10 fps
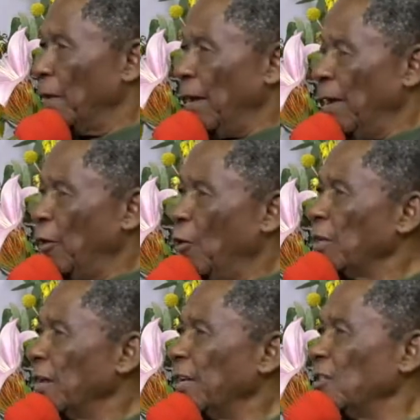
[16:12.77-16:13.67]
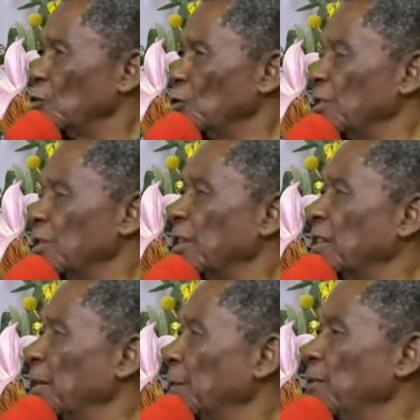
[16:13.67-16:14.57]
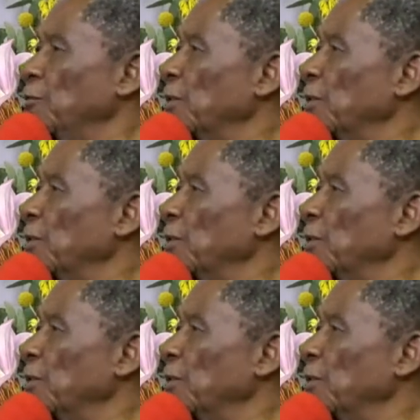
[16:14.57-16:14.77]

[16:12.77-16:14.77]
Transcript: A congregation could set up a new